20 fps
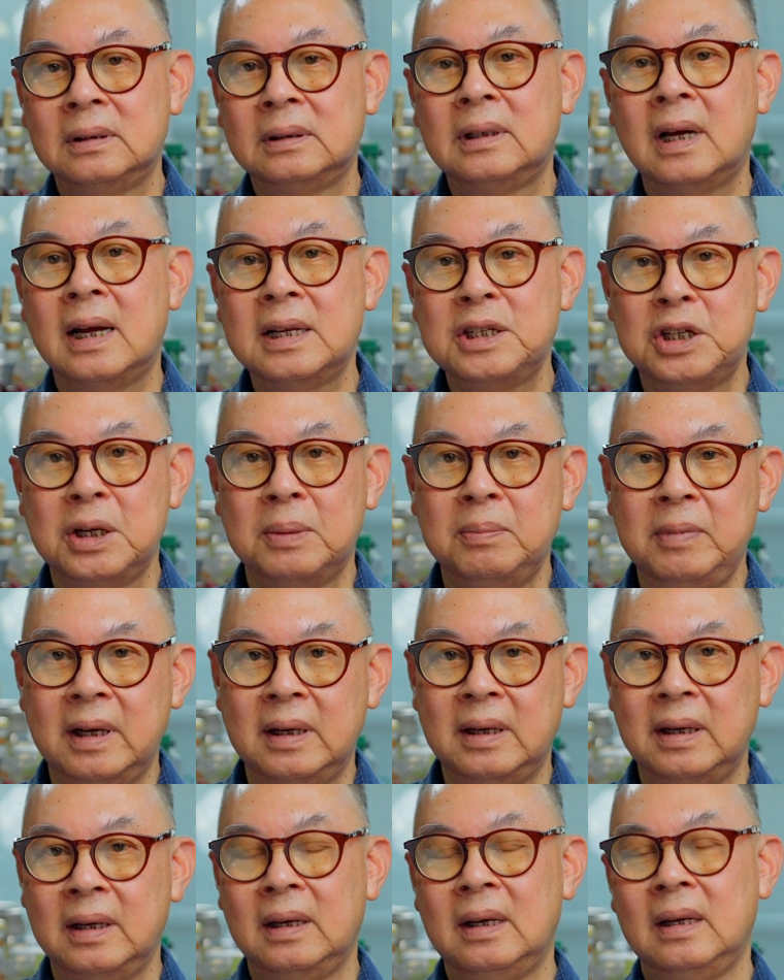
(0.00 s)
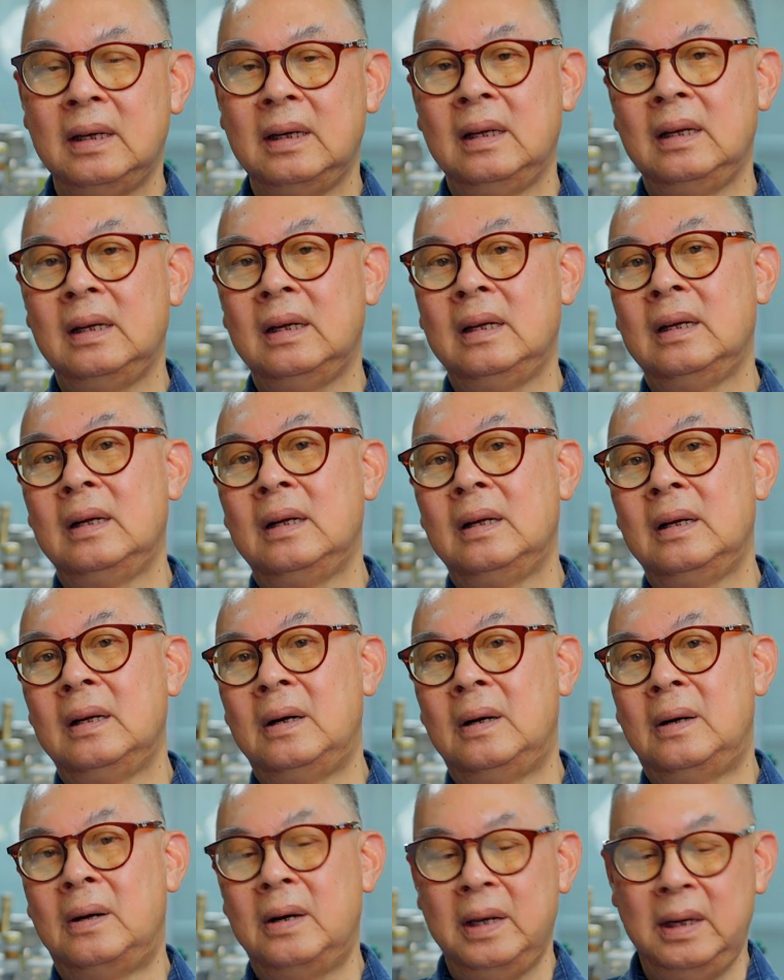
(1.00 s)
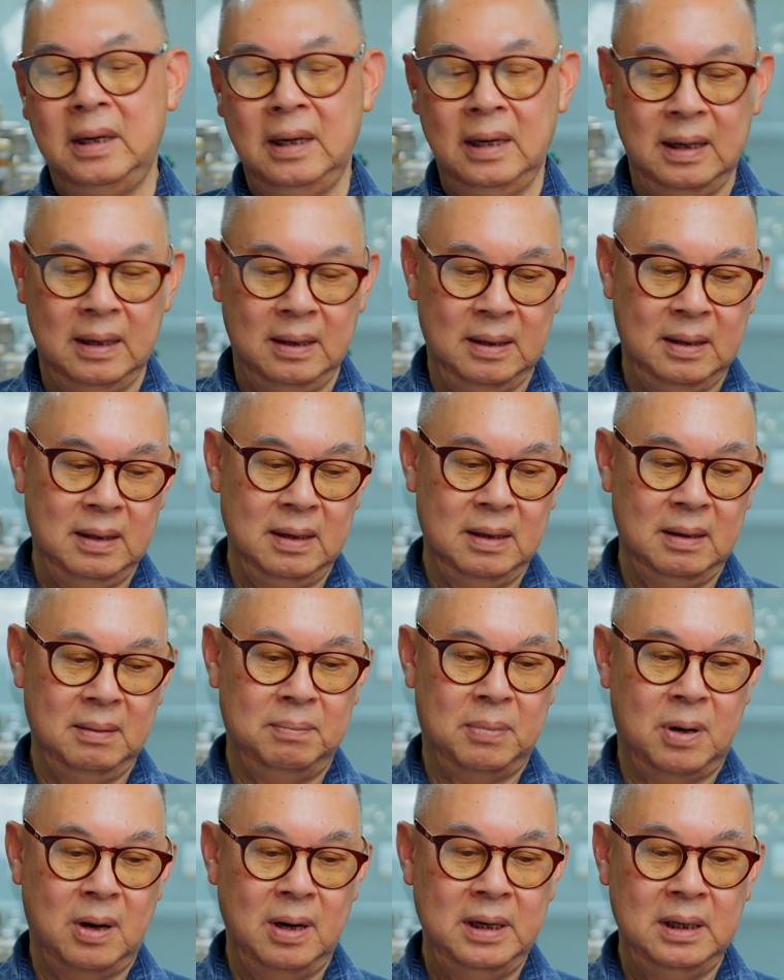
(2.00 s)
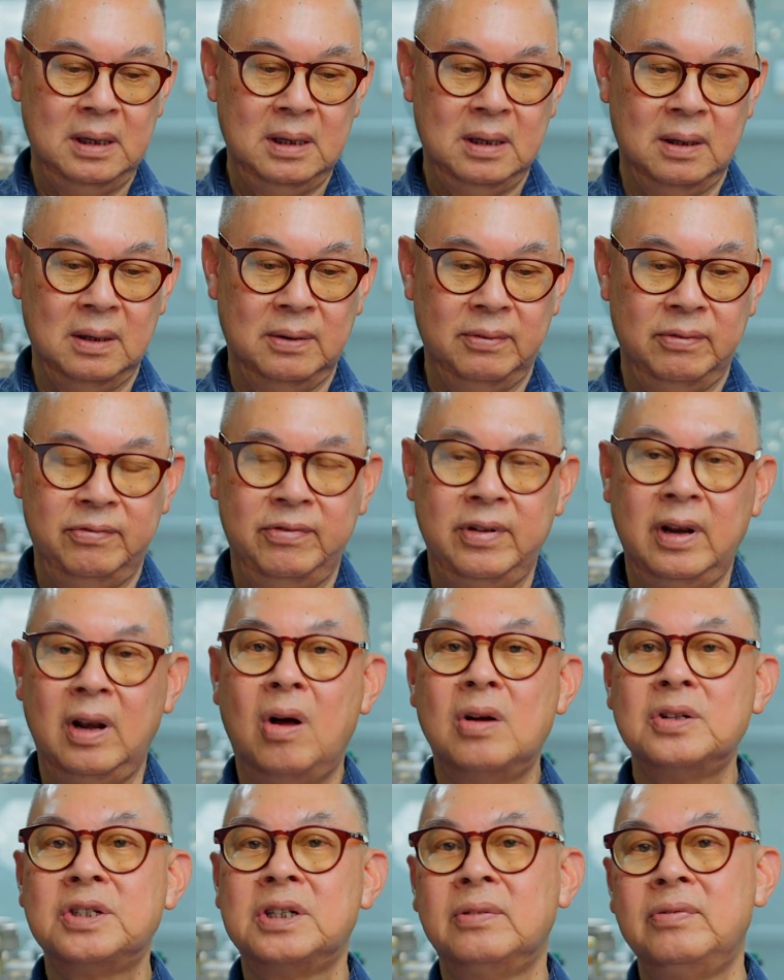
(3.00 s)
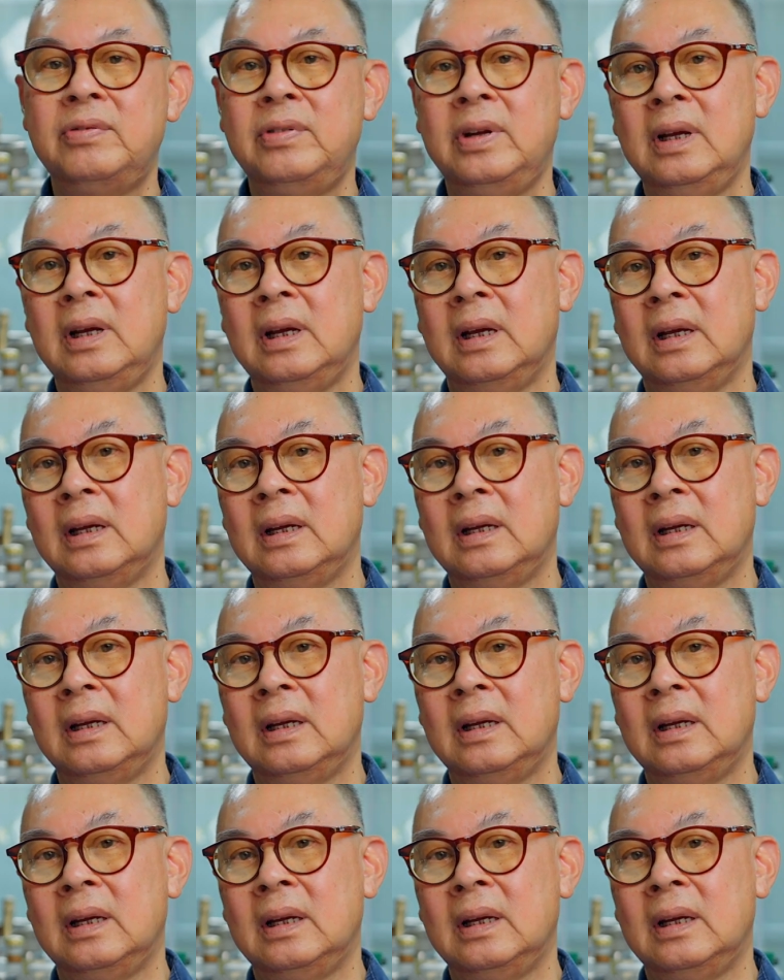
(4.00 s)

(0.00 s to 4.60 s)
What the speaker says: touch a bit on the political philosophy